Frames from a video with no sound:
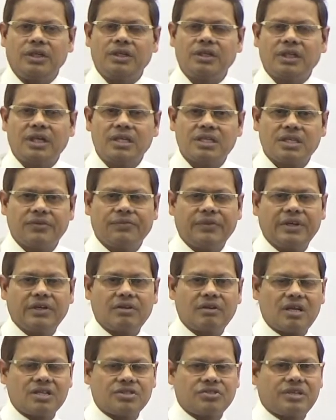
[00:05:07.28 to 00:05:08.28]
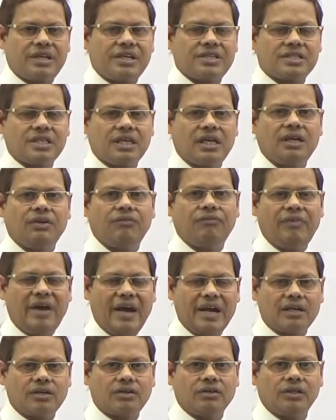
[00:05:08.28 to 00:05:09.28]
in case of intrastate sale,
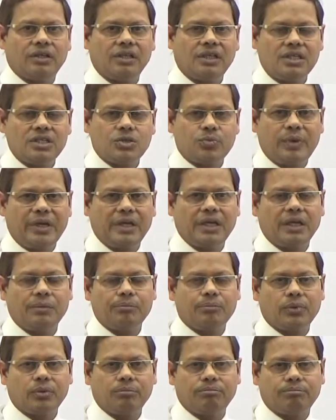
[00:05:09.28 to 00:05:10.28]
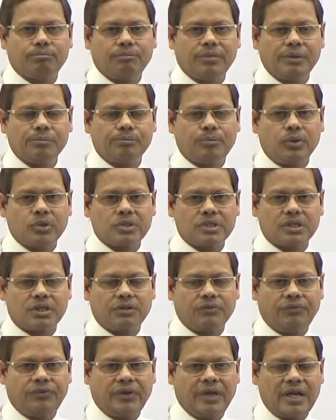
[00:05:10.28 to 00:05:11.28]
VAT is being imposed,
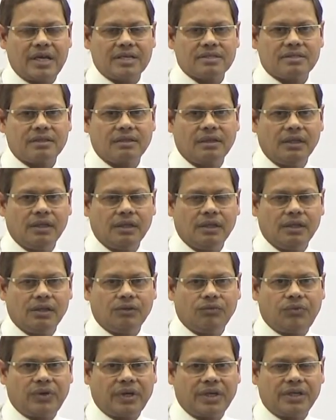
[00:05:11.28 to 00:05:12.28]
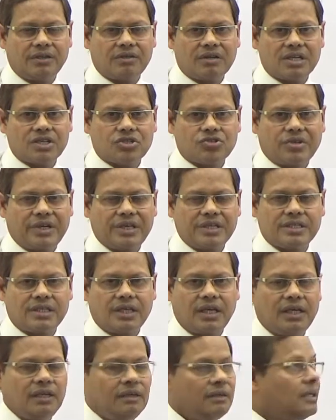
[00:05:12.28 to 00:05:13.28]
whereas For interstate
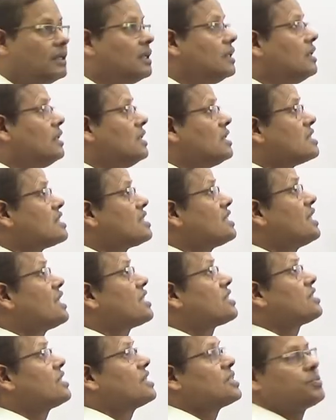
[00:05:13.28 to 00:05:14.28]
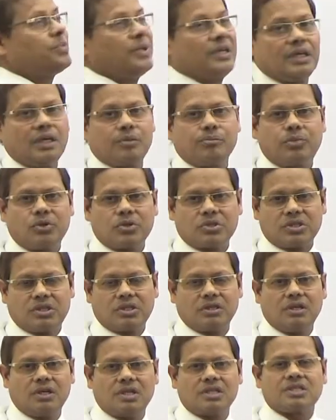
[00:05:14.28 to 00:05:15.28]
sale, CST is being imposed.
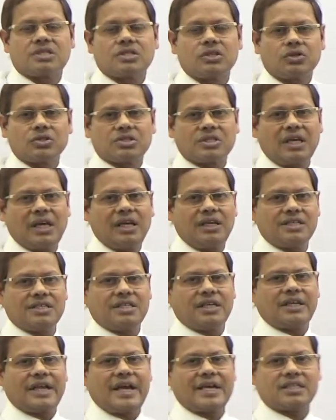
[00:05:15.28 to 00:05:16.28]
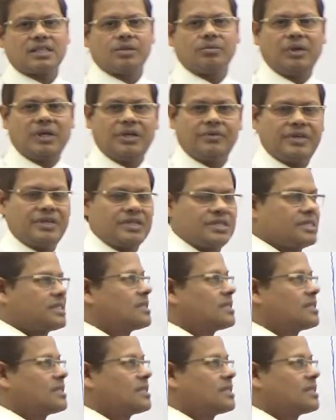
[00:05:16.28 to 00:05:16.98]
So sale is a taxable event.